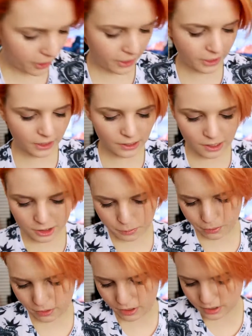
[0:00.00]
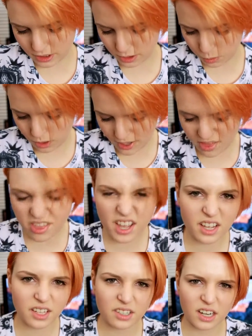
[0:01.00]
finally, the last product is what I
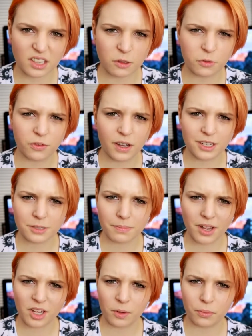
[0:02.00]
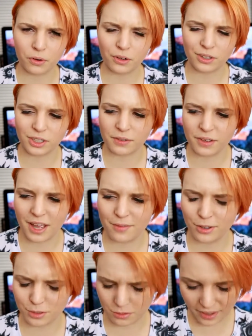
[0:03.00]
think is like the first makeup product I've
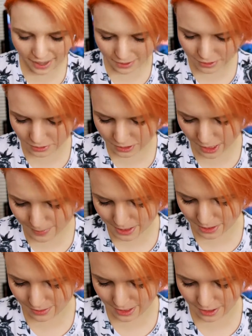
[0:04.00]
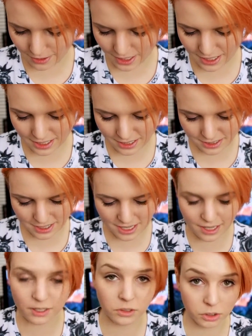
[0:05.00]
ever sort of had on an empties video, and it is
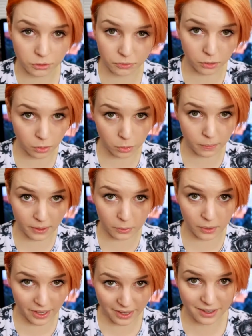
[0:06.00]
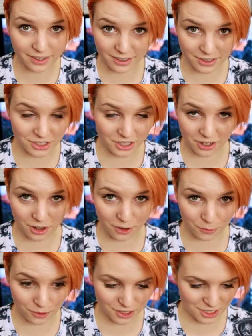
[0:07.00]
the, it looks full by the way, because you
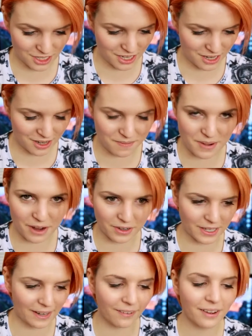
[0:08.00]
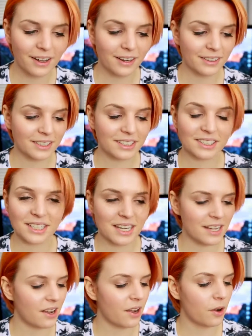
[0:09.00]
can't wash the barrel out. This is
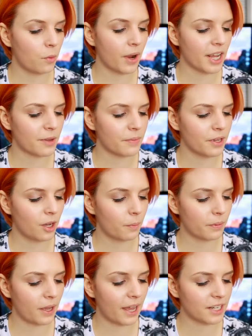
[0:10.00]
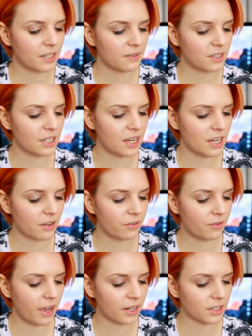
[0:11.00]
the Wake Me Up Anti-Fatigue
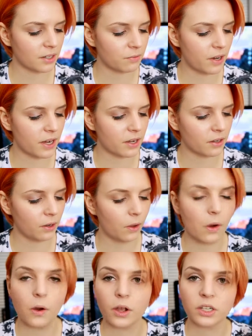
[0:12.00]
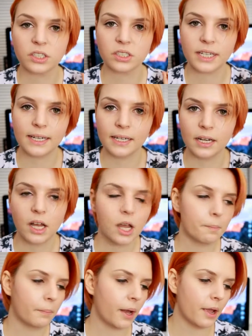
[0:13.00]
Effect and Radiant Glow Concealer
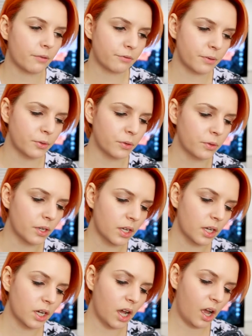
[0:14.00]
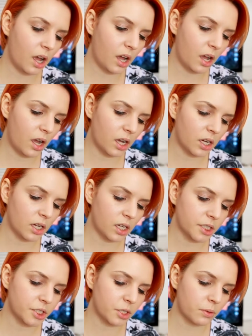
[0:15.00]
by Rimmel.
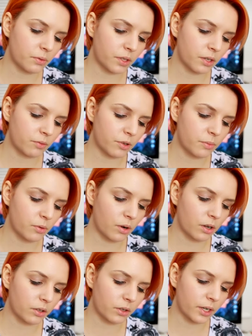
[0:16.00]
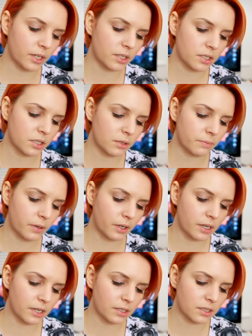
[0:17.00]
I don't think Rimmel are nice to the
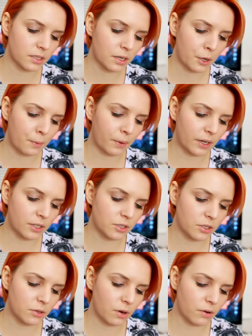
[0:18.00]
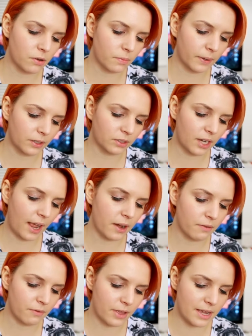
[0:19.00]
bunnies, but I do own about
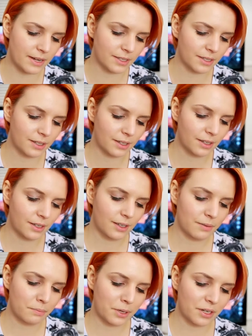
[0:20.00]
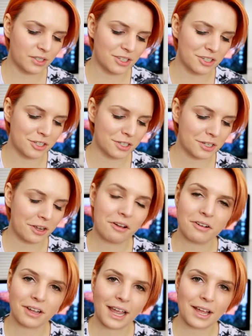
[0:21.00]
10 of these because you just
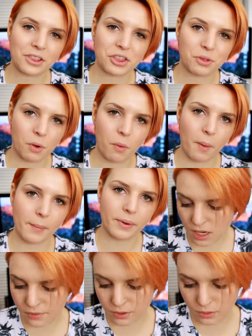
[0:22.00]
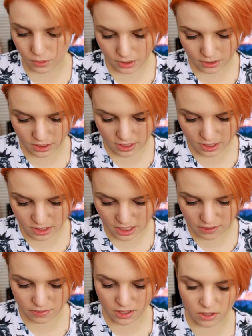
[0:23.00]
can't get through them. And the other annoying thing is,
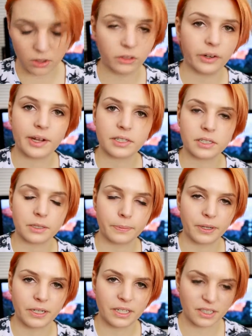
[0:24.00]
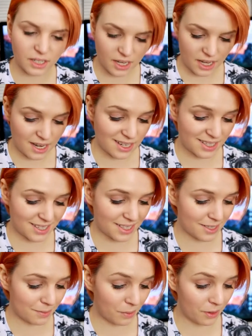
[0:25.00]
if they're not nice to the bunnies, is this
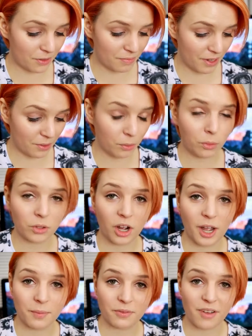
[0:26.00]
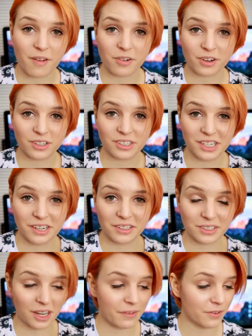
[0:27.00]
is one of my all-time favourite
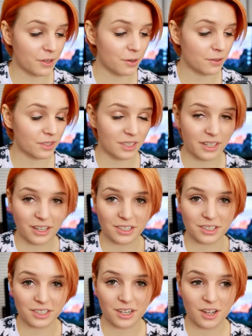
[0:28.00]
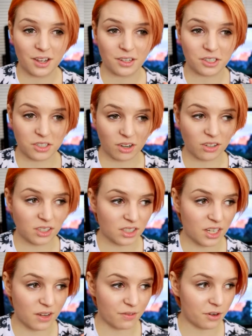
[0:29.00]
concealers. I've used this
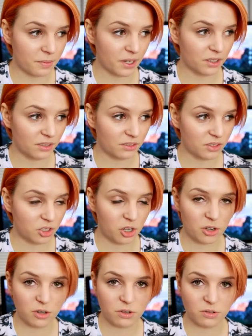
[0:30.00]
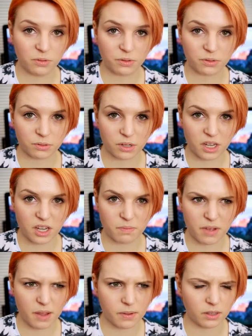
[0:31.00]
solidly for about 2, 3,
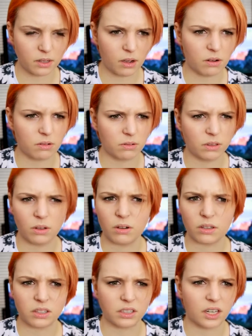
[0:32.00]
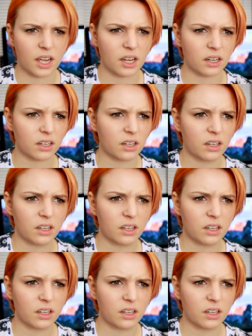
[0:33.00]
maybe, no, longer than that.